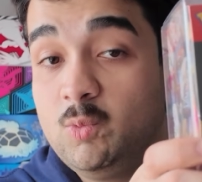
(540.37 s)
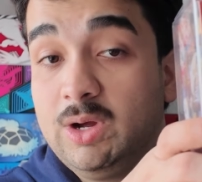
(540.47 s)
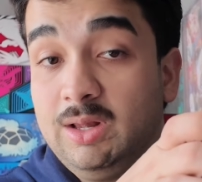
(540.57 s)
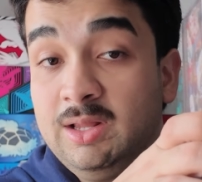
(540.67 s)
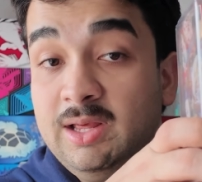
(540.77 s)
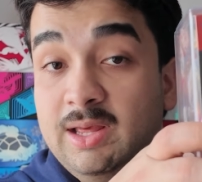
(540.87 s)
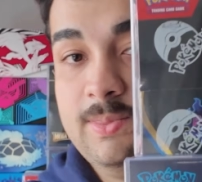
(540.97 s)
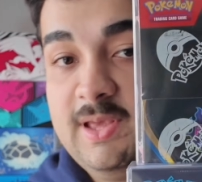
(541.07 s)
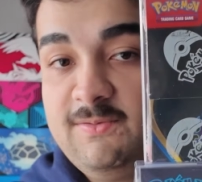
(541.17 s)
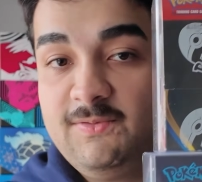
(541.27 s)
well.
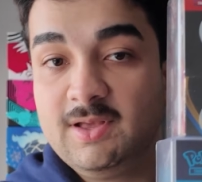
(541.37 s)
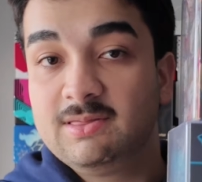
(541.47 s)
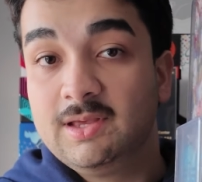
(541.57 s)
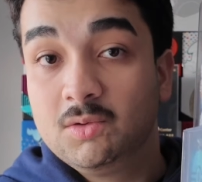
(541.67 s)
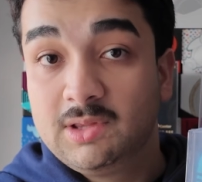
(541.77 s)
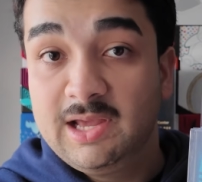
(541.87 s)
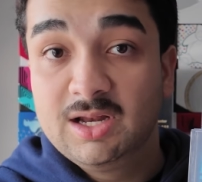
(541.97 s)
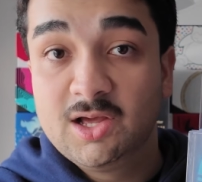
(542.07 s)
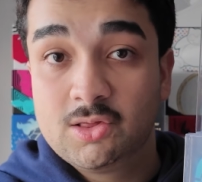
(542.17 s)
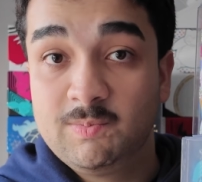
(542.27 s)
They fit, they don't take a
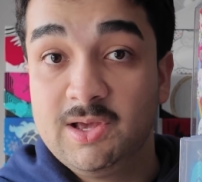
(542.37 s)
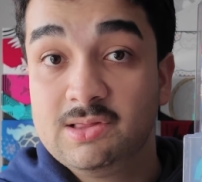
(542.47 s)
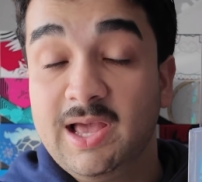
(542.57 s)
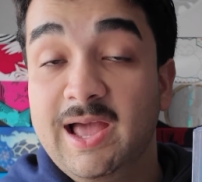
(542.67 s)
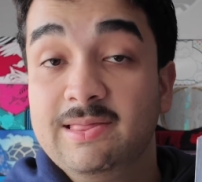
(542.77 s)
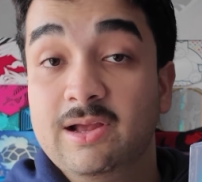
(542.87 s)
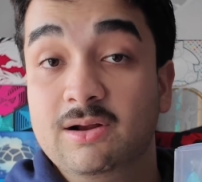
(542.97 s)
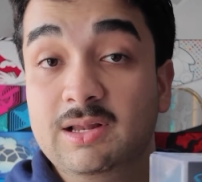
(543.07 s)
lot of space, and they're